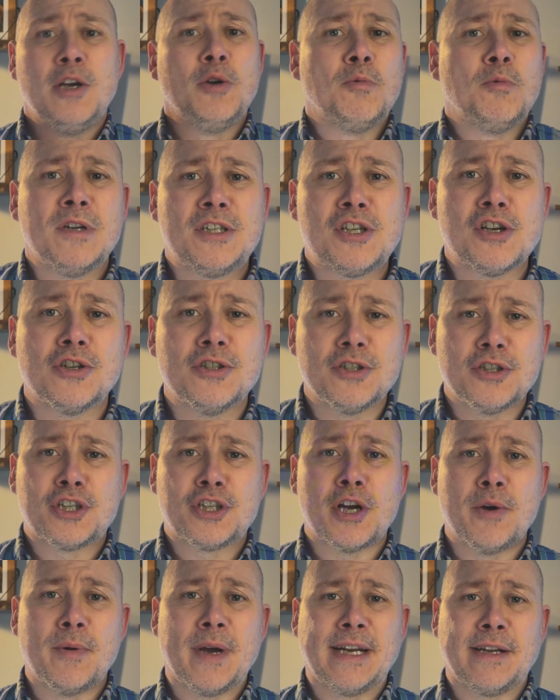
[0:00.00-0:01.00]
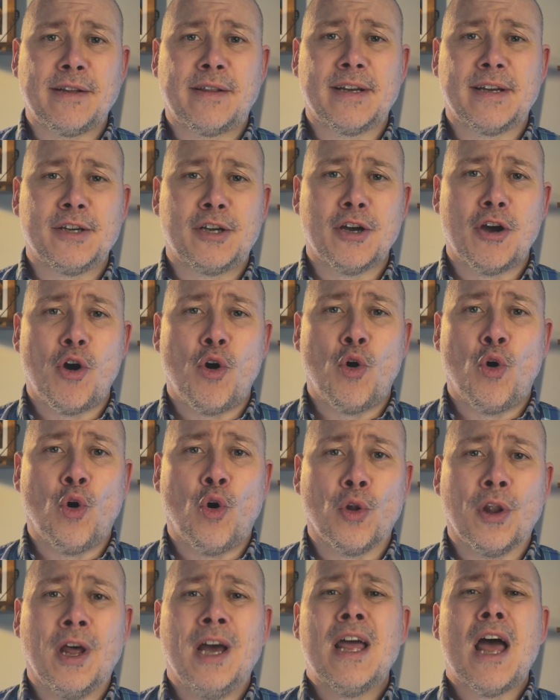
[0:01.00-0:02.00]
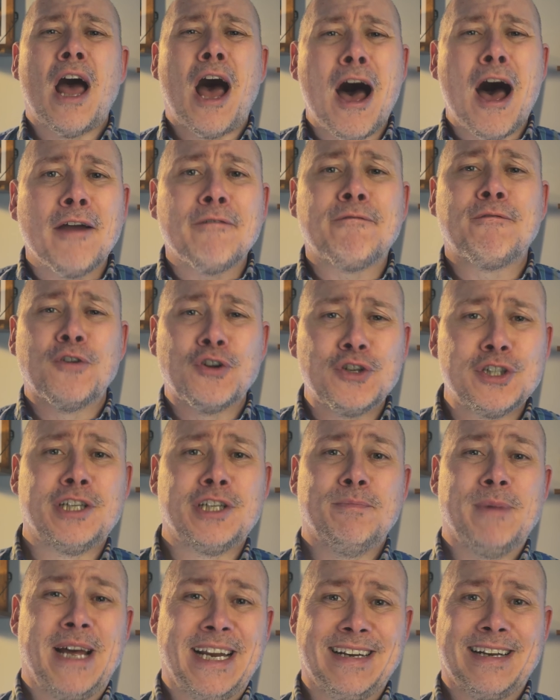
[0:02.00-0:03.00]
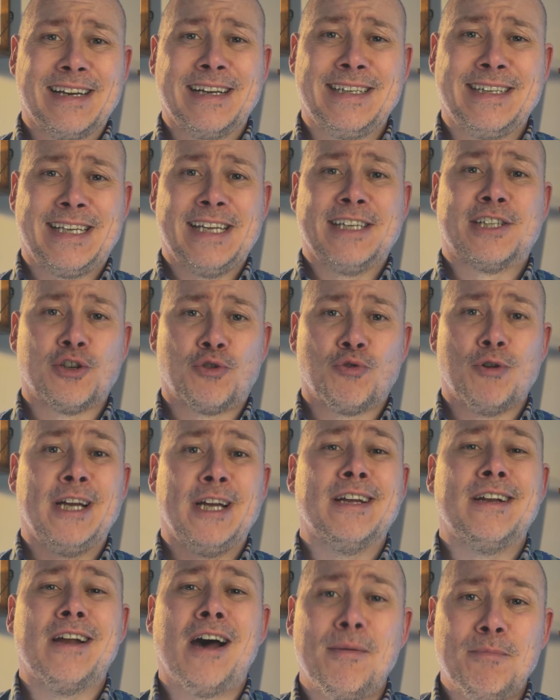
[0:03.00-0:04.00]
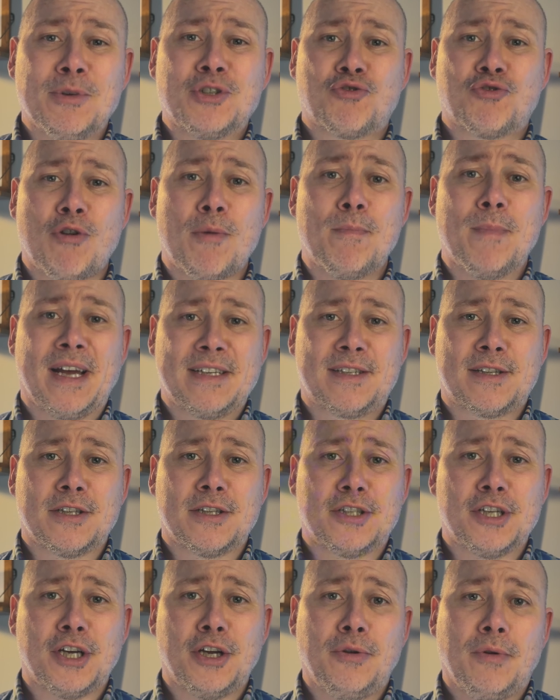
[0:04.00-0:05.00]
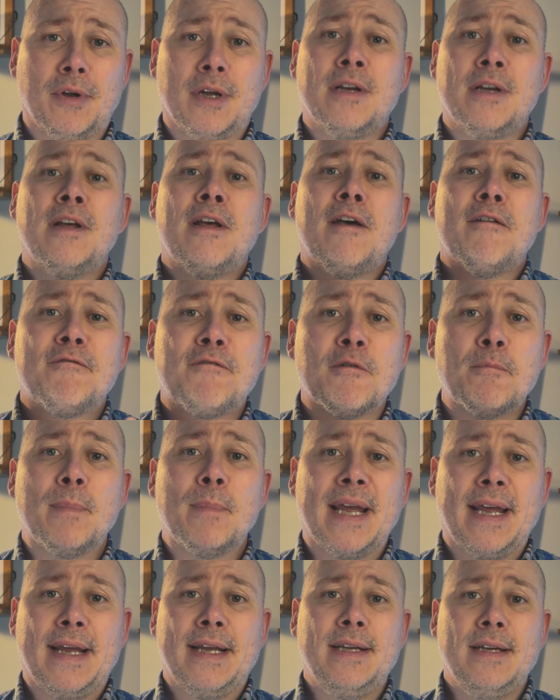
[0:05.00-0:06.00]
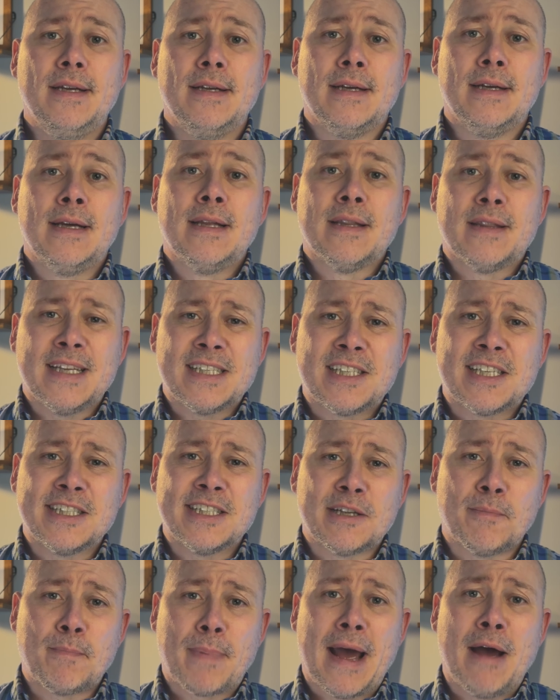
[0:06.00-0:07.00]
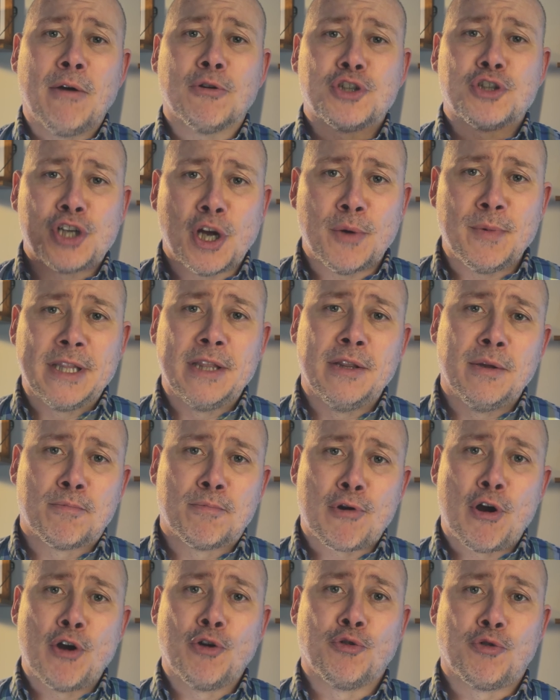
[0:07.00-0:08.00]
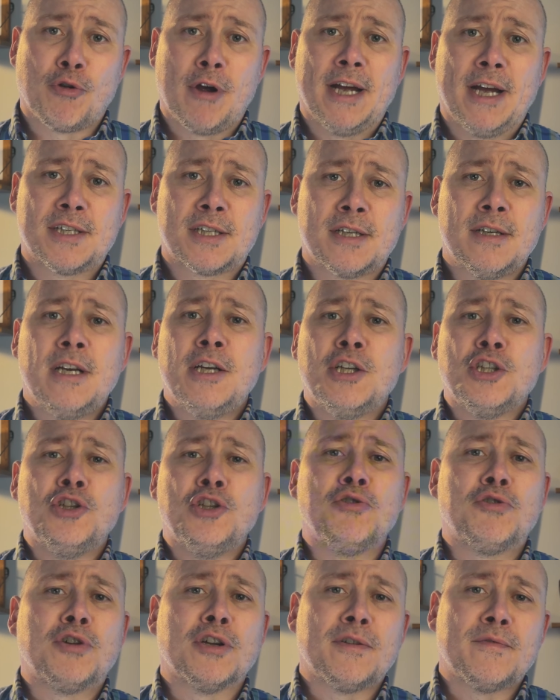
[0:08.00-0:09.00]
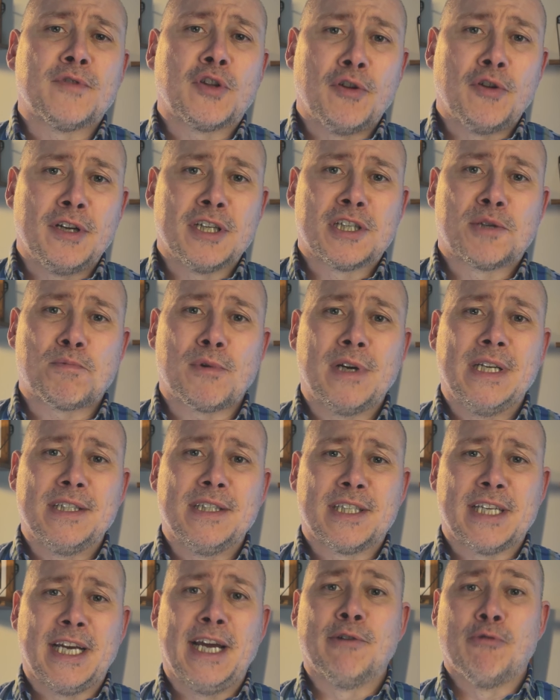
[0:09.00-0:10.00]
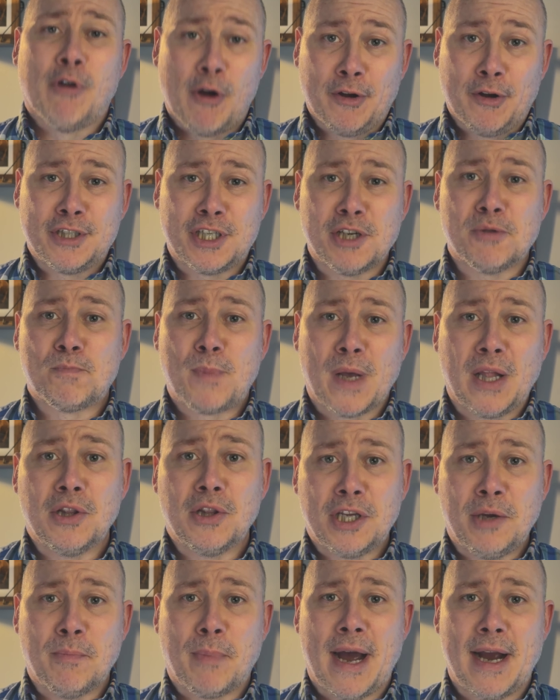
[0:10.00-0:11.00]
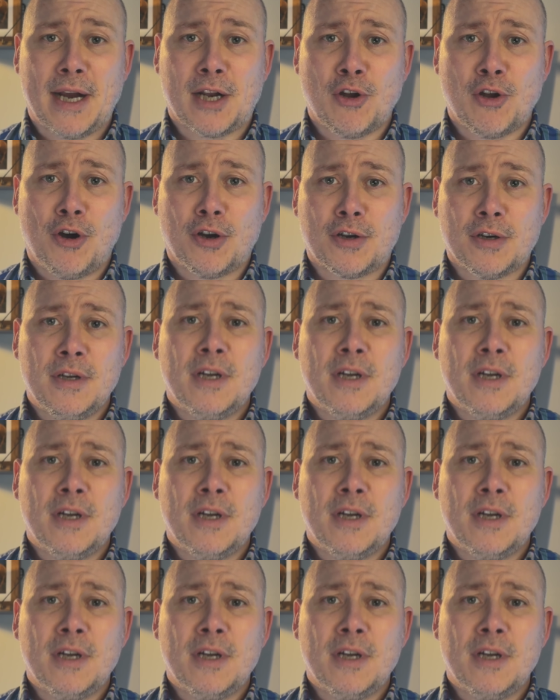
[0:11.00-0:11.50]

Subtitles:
we shouldn't show anything at all. I fundamentally disagree, and I'm a Scrum Master too. For me, this is about showing the progress. You could have done a sprint 0 and just built your backlog,